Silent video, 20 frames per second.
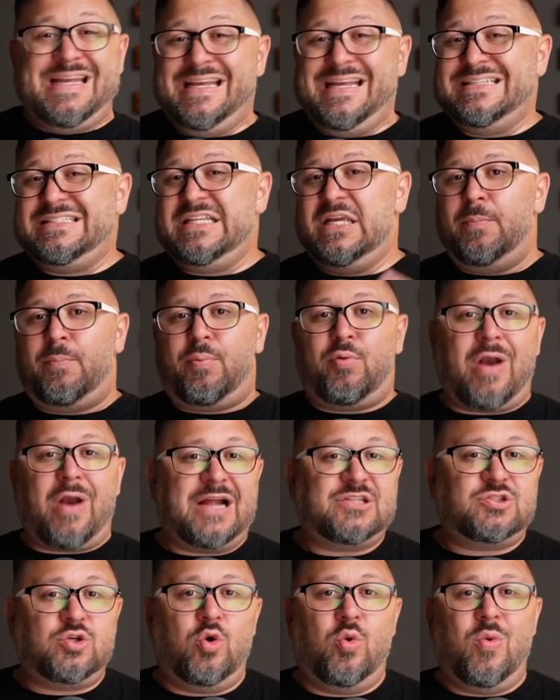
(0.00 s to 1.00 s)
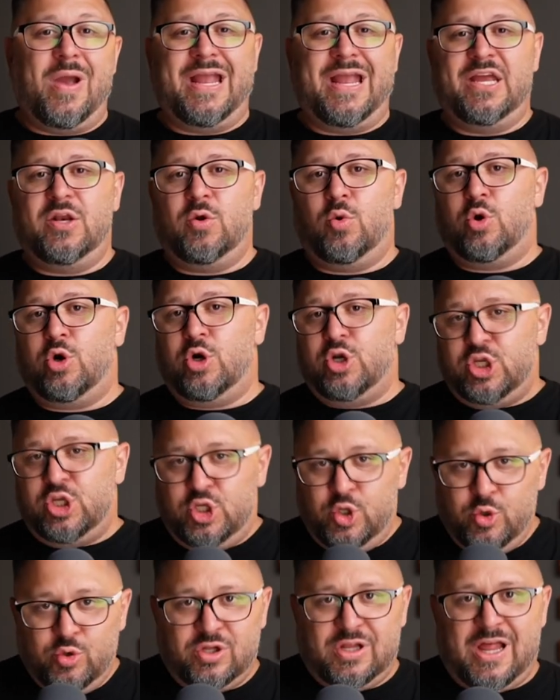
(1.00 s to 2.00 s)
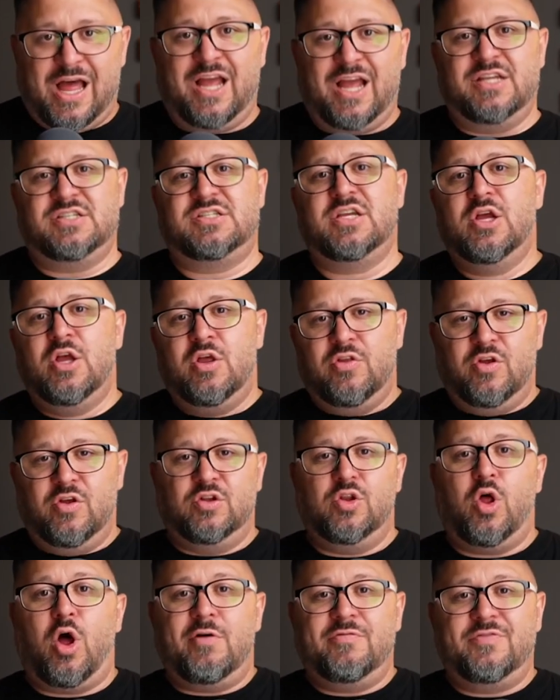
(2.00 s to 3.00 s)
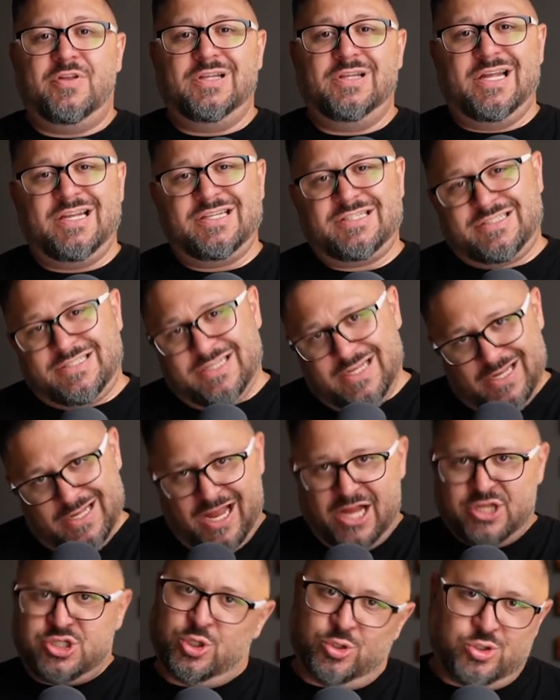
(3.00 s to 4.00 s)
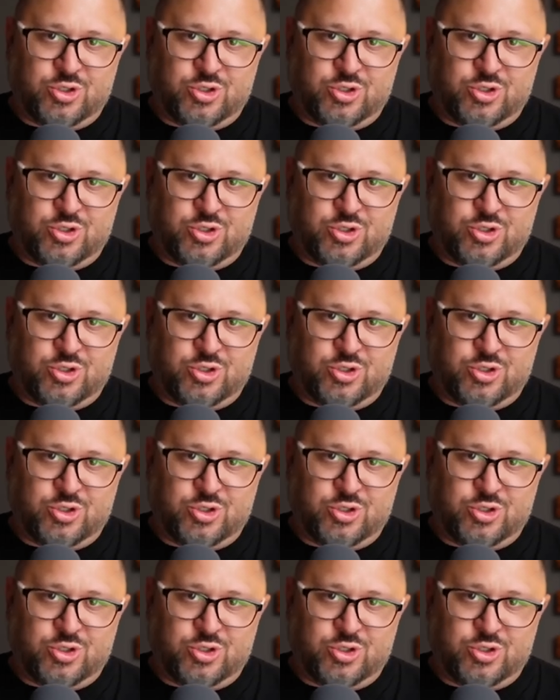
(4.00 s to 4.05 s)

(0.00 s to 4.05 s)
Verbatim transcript: easy, practical way in order to utilize the law of the list at your